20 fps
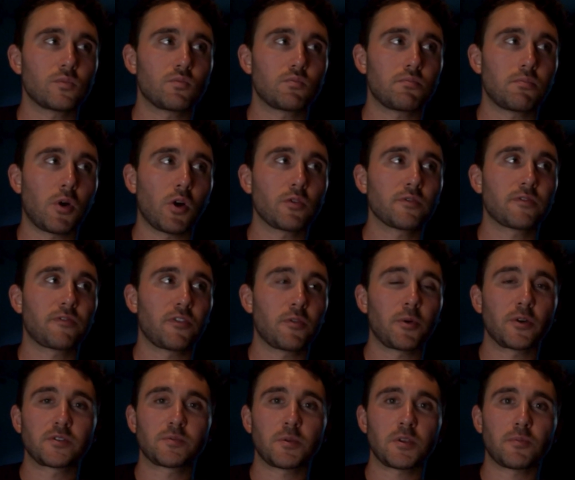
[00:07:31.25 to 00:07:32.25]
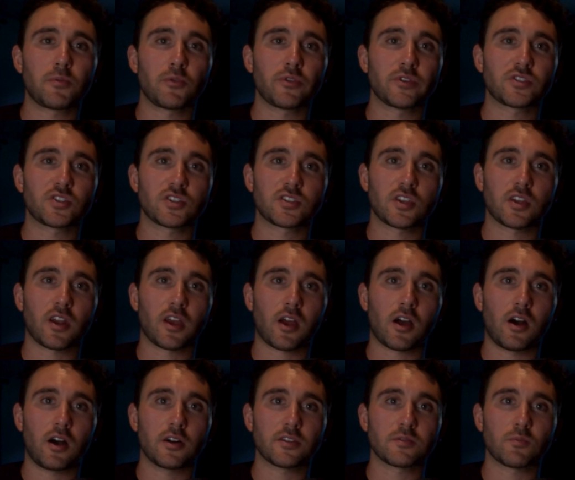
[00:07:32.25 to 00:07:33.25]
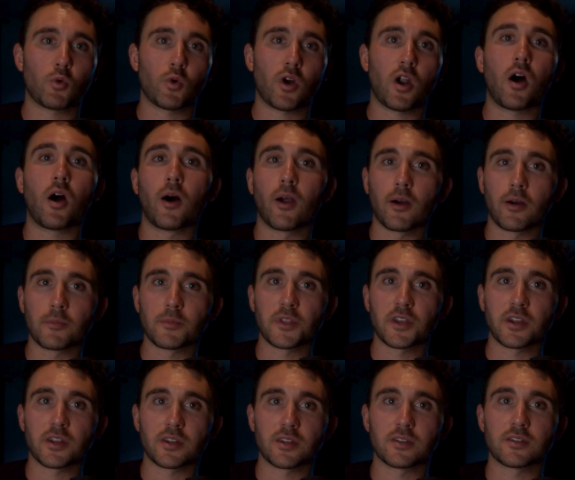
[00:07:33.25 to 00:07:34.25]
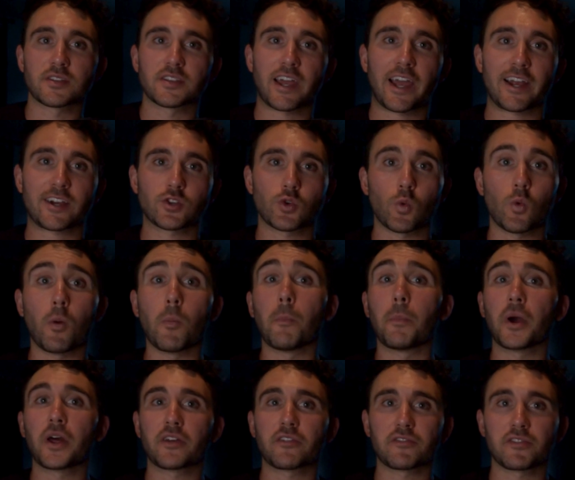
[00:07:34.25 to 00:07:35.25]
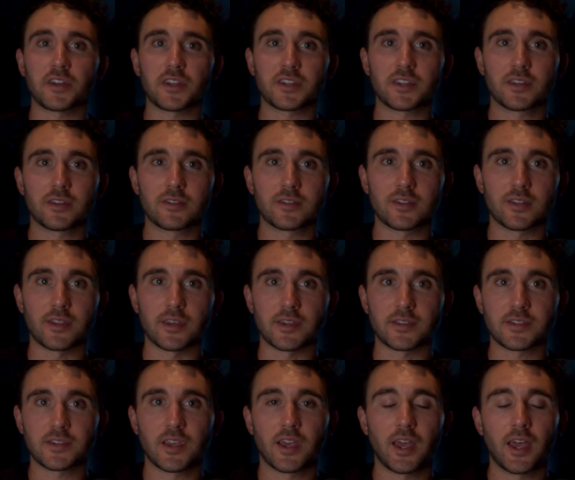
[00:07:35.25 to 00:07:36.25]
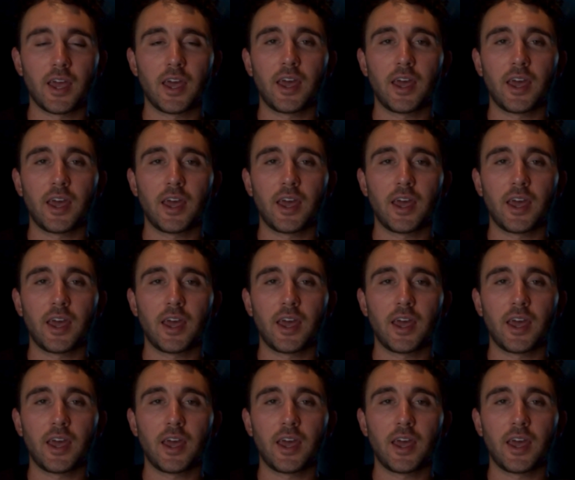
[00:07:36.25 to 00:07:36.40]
For most people, it's just going to cause more harm than it is actual benefit to this.